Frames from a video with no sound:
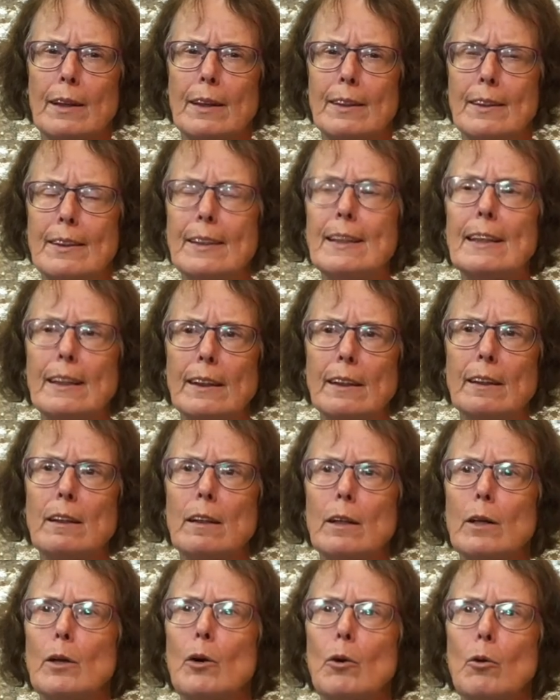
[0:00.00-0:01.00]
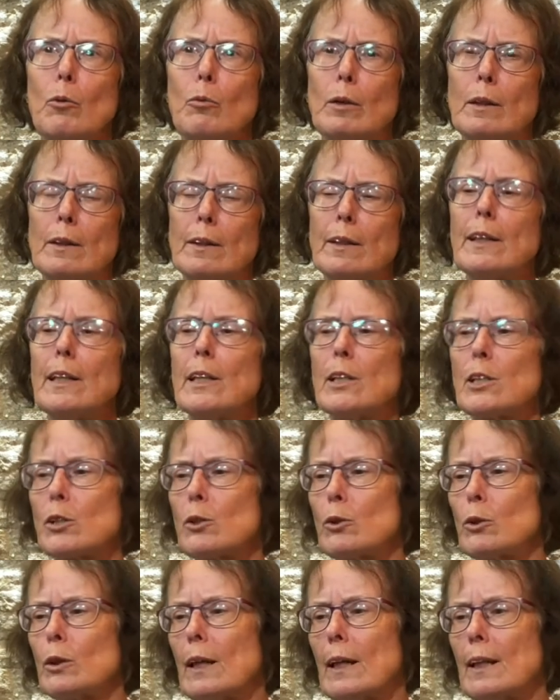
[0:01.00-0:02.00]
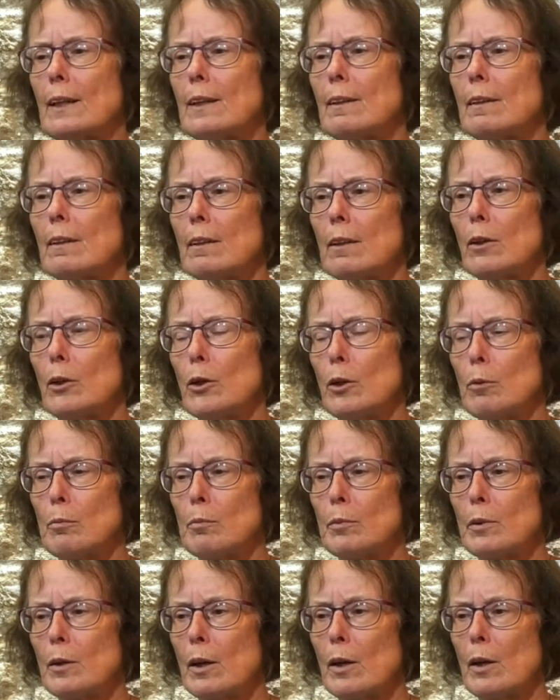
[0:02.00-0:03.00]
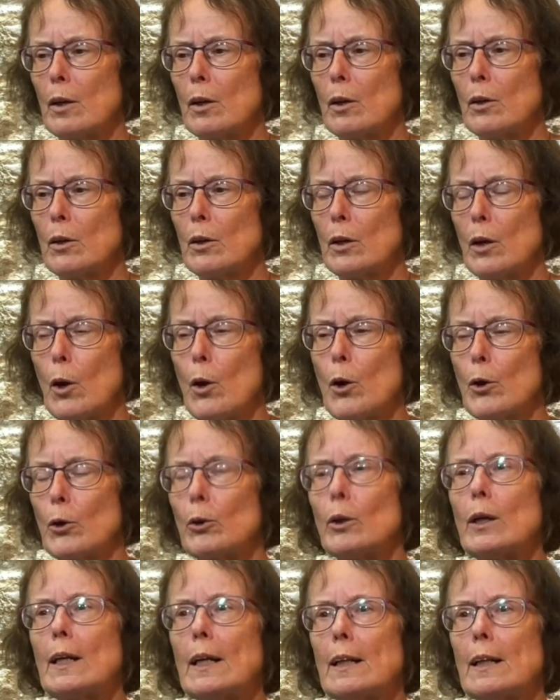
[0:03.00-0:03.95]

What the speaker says: deal with the issue that her or